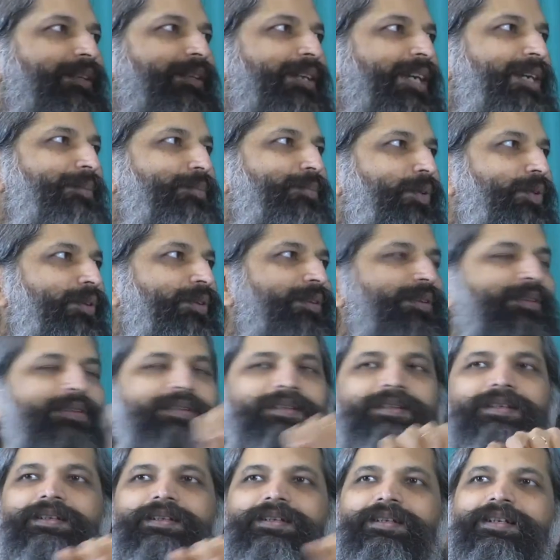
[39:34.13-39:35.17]
and more
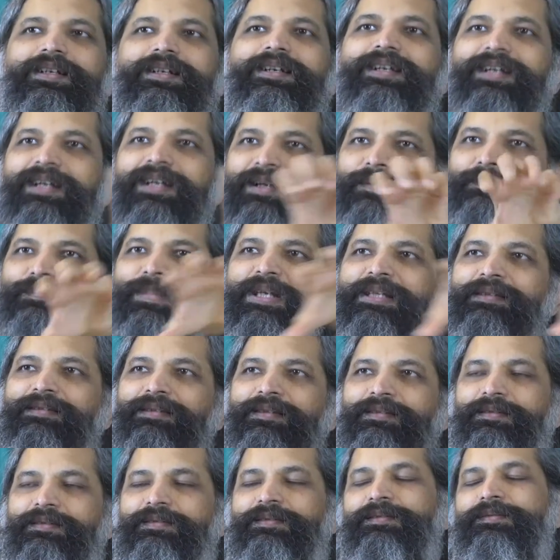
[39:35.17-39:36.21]

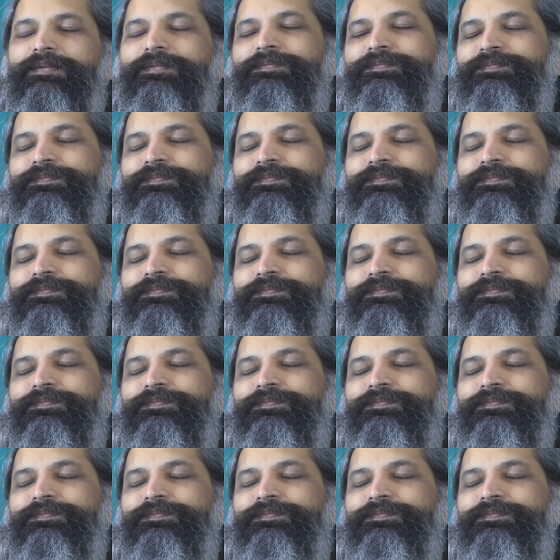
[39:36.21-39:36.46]
pieces.